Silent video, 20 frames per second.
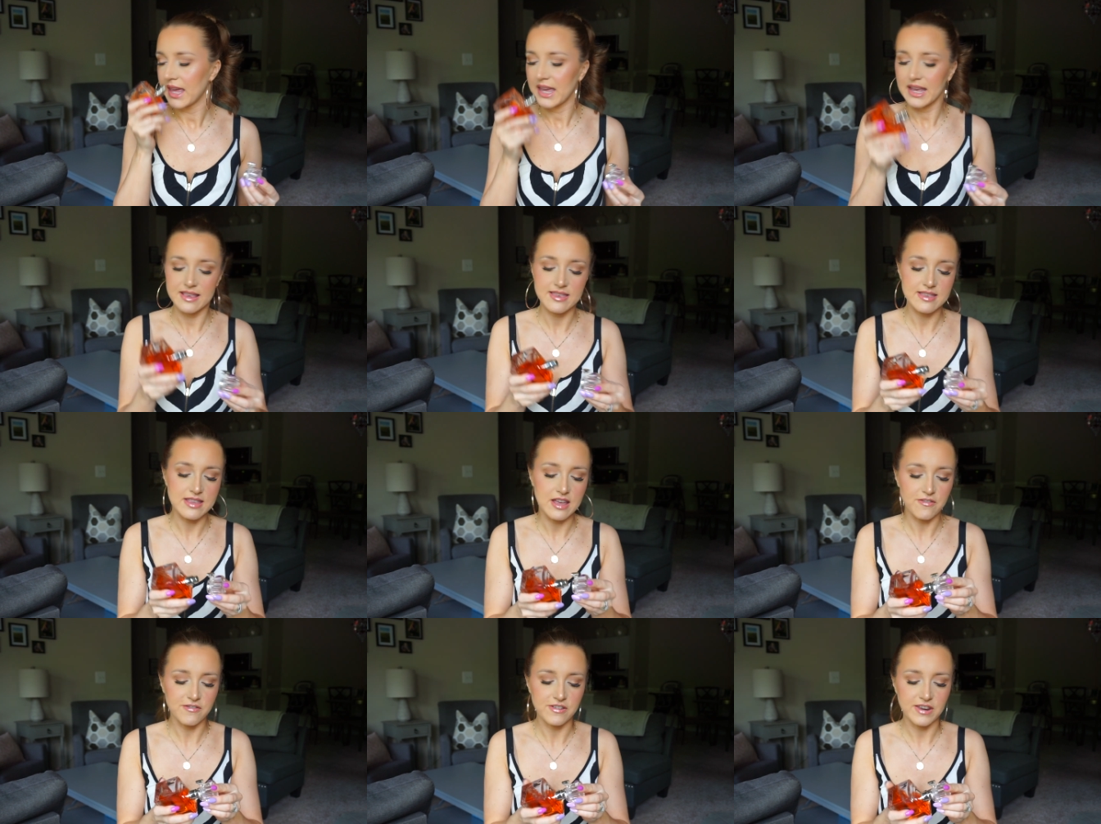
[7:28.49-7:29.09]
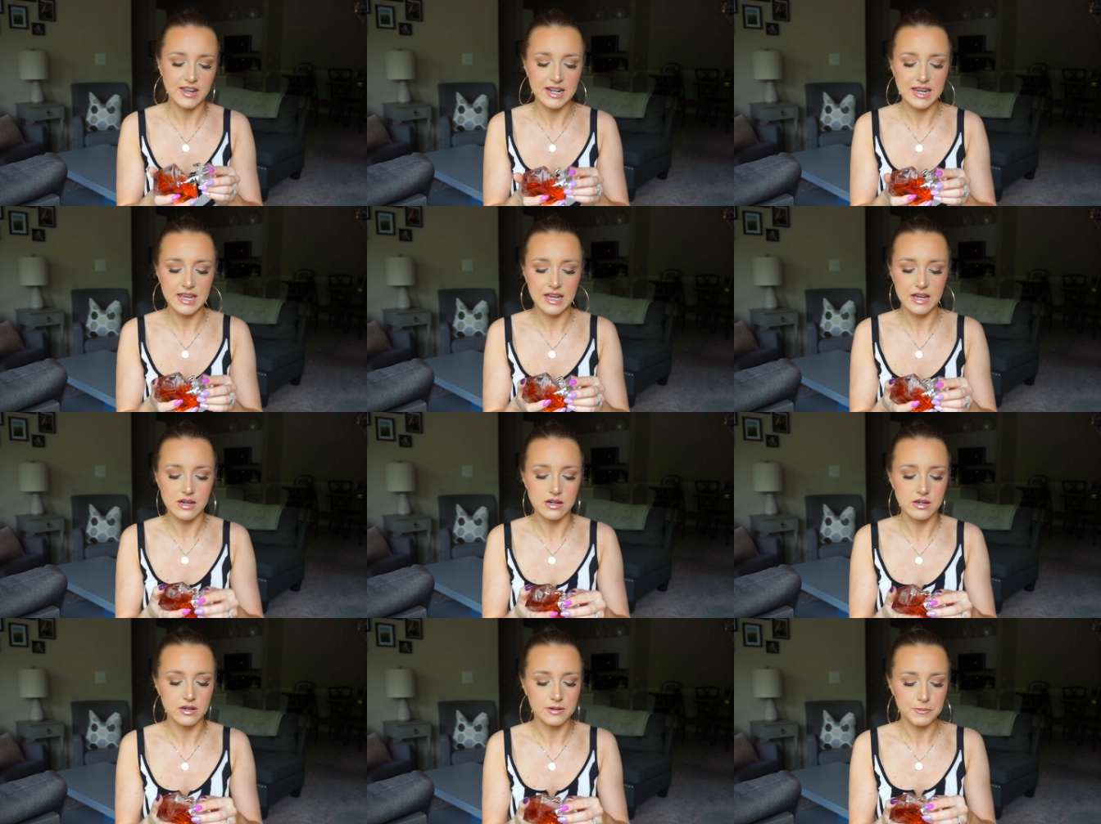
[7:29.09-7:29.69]
it's definitely
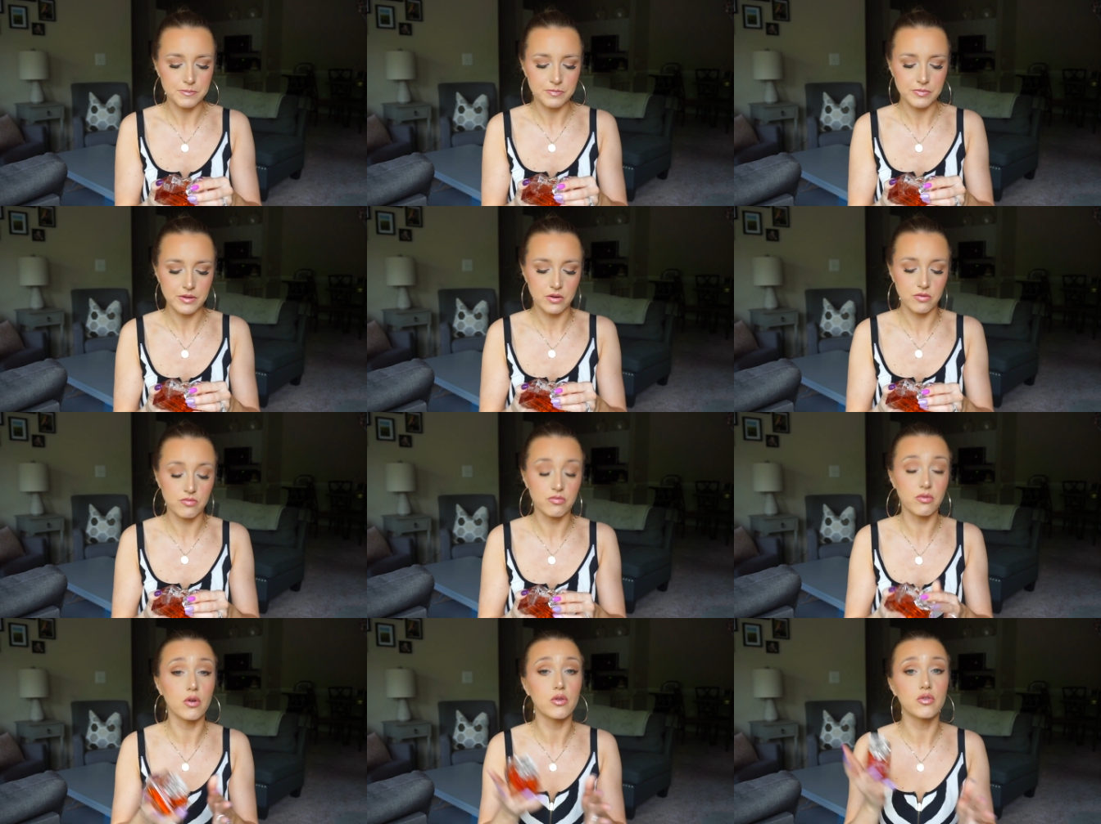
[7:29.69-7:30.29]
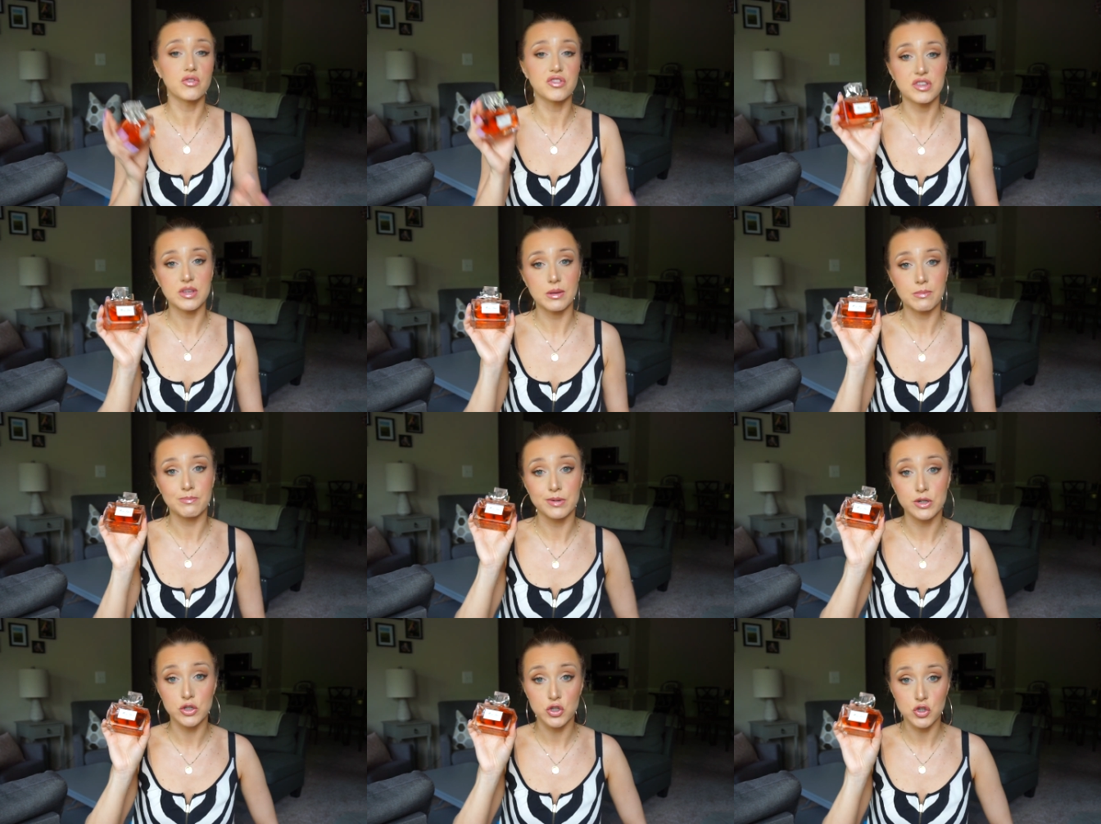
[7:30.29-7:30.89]
a rose
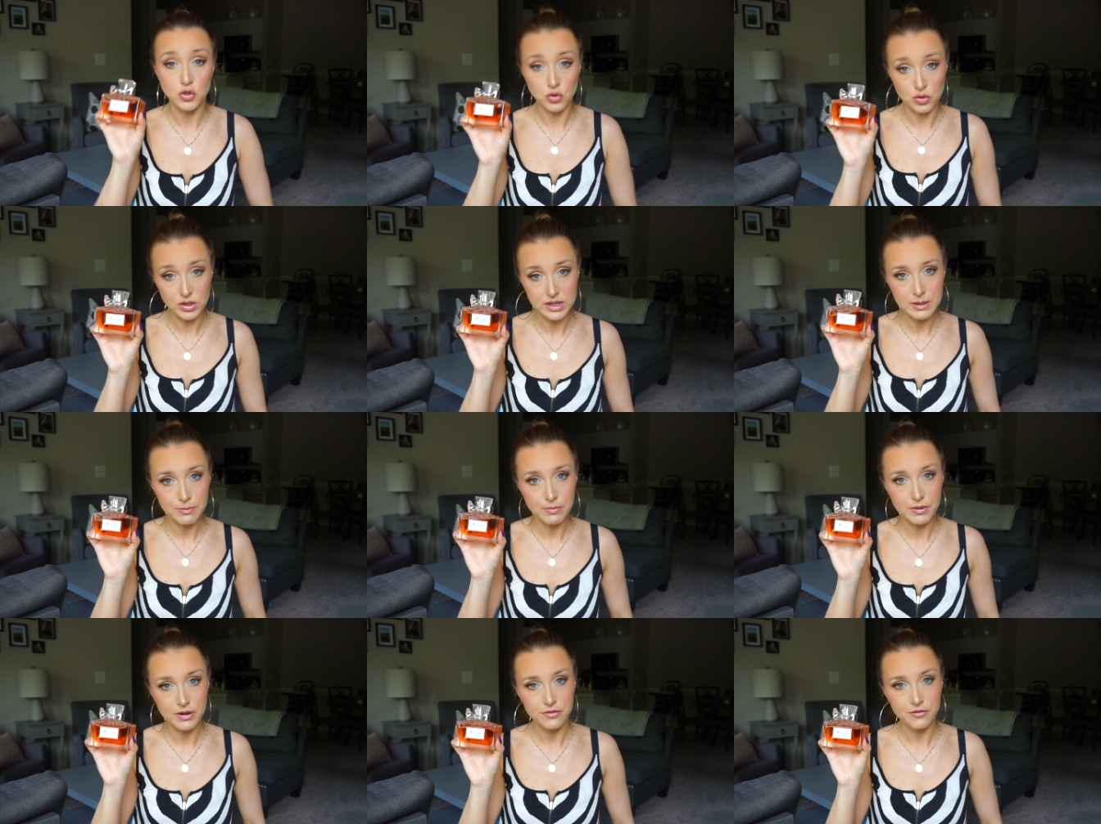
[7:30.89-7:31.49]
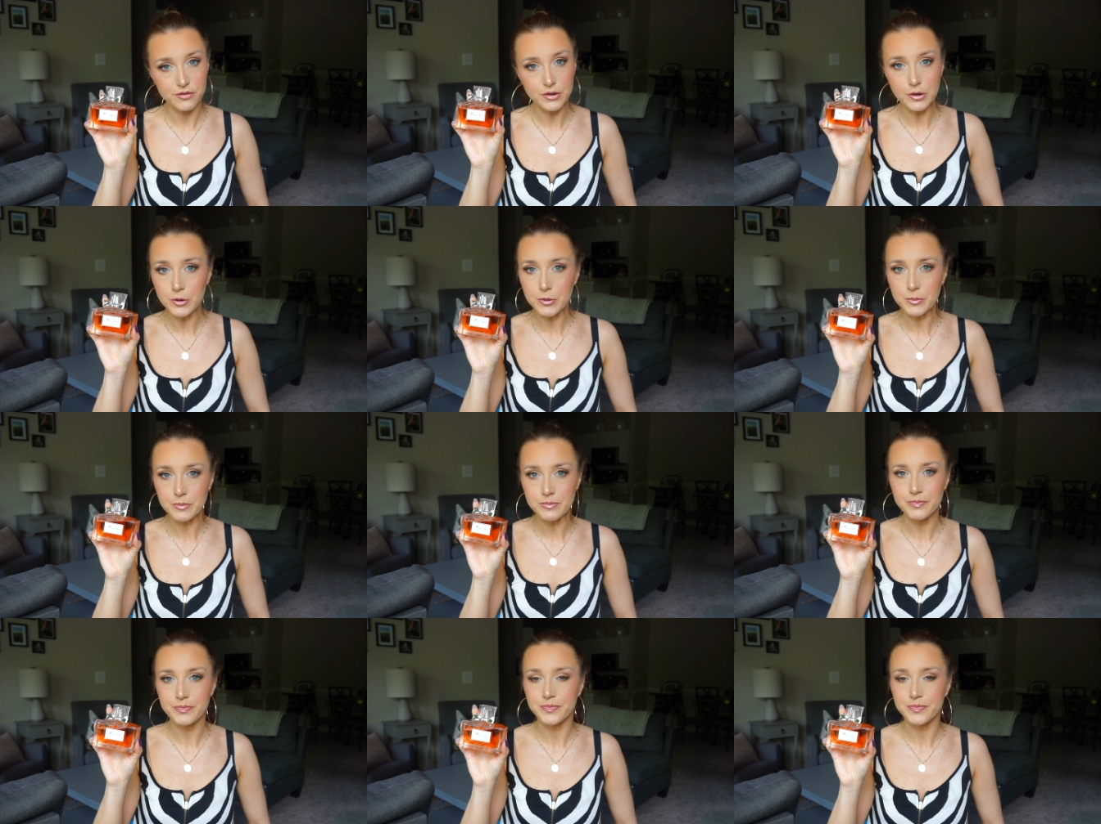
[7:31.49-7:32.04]
patchouli perfume